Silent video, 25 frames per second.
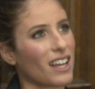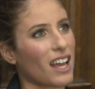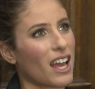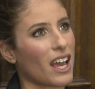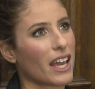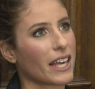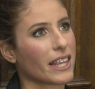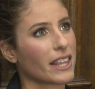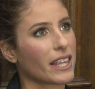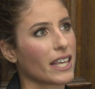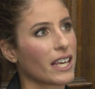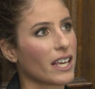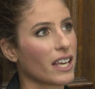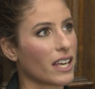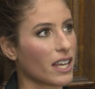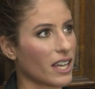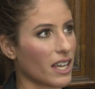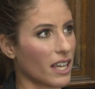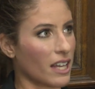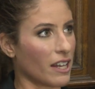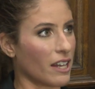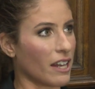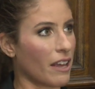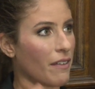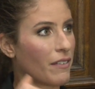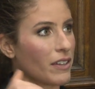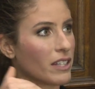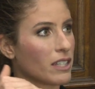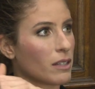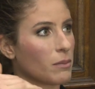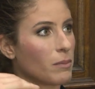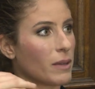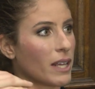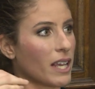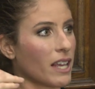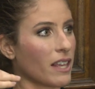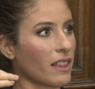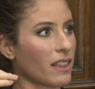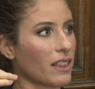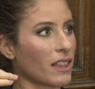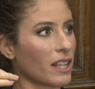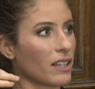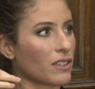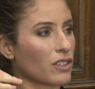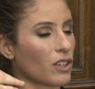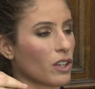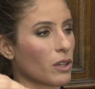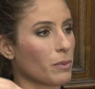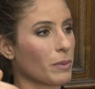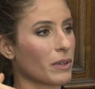I think inevitably
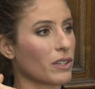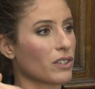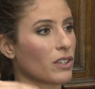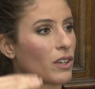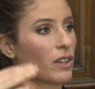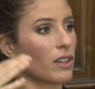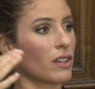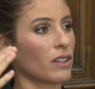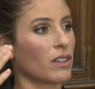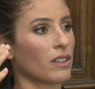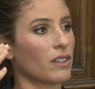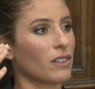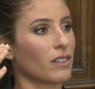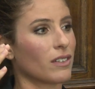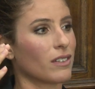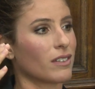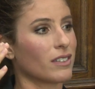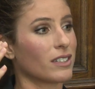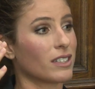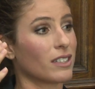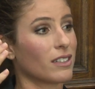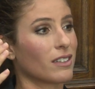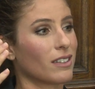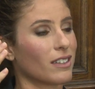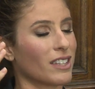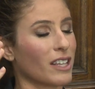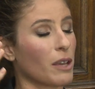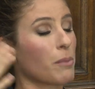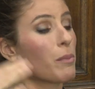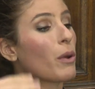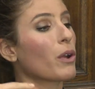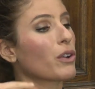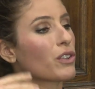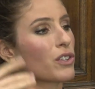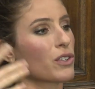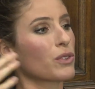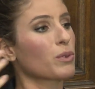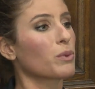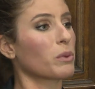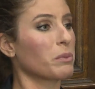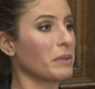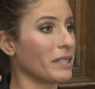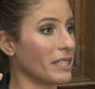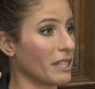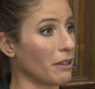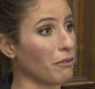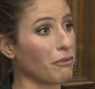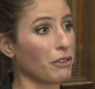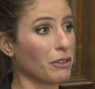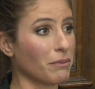there's going to be certain, the emotions will be
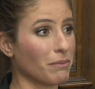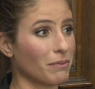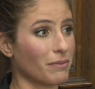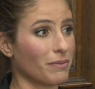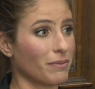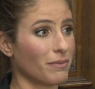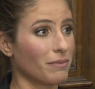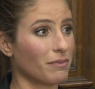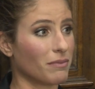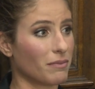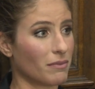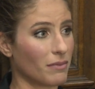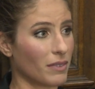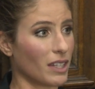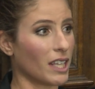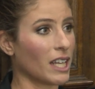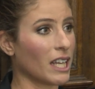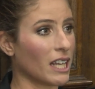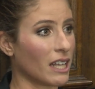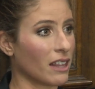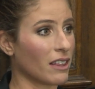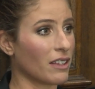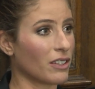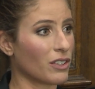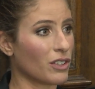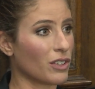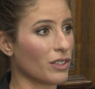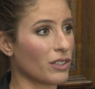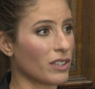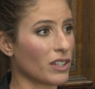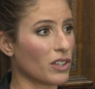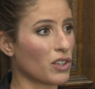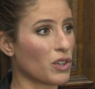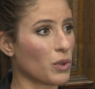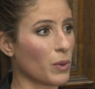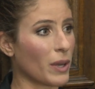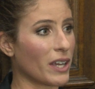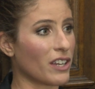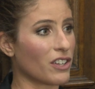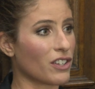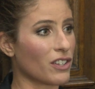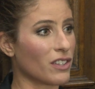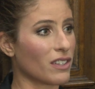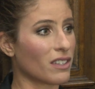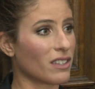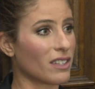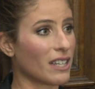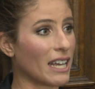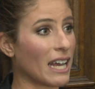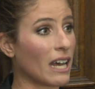different in the two
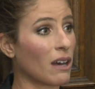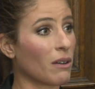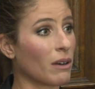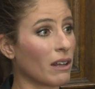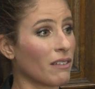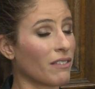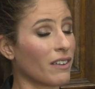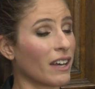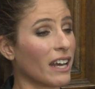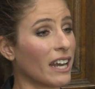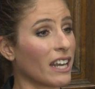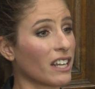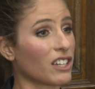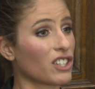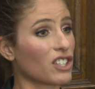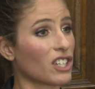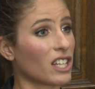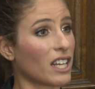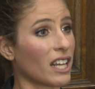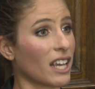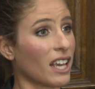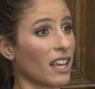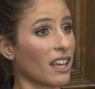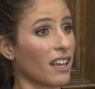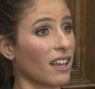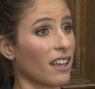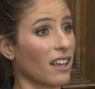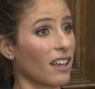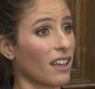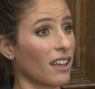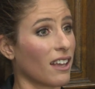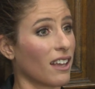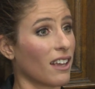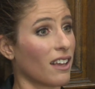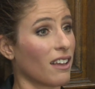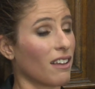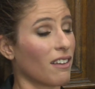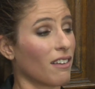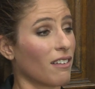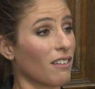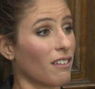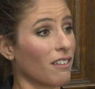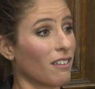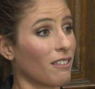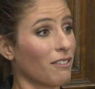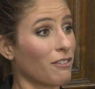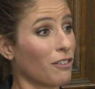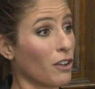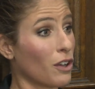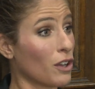situations. However, actually,
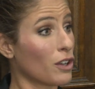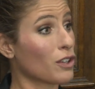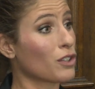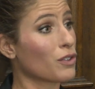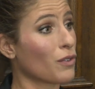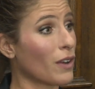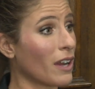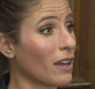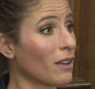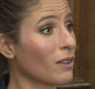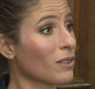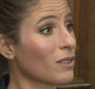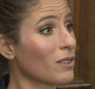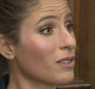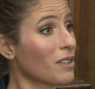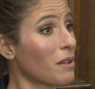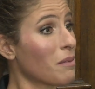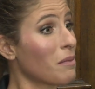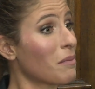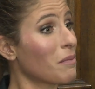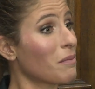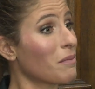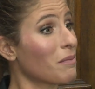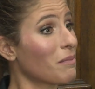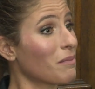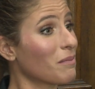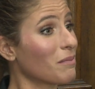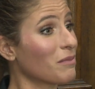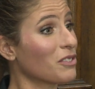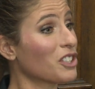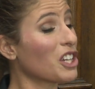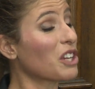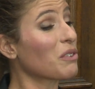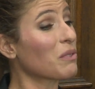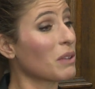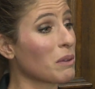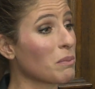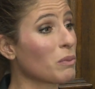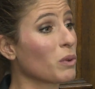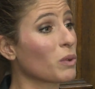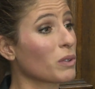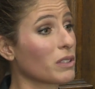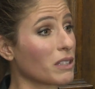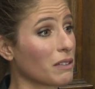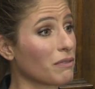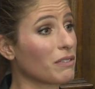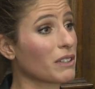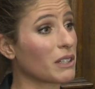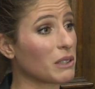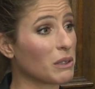first rounds are generally more
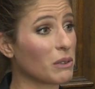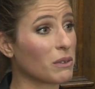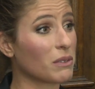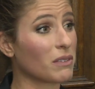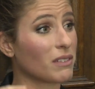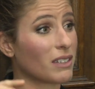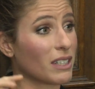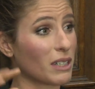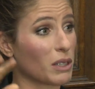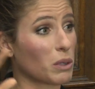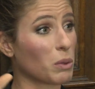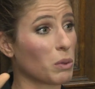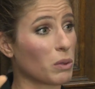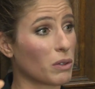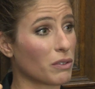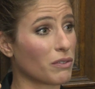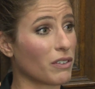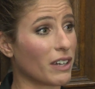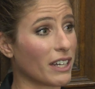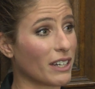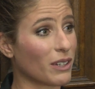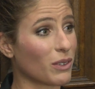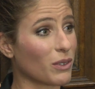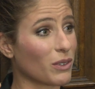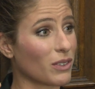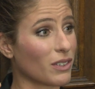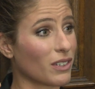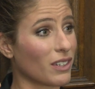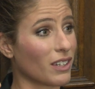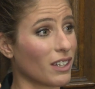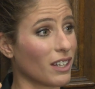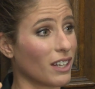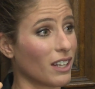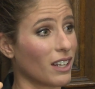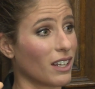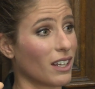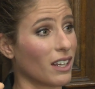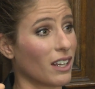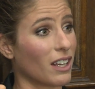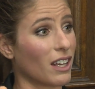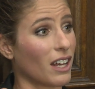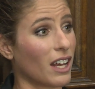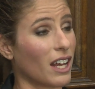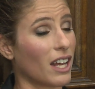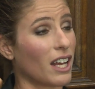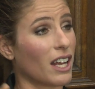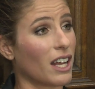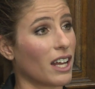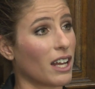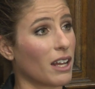difficult than quarterfinals.
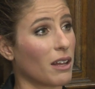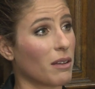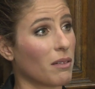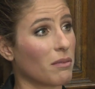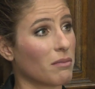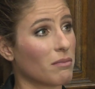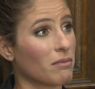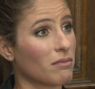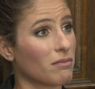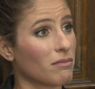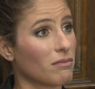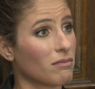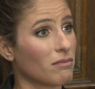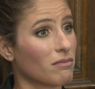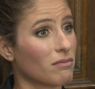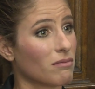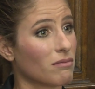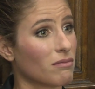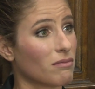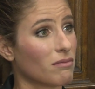Um,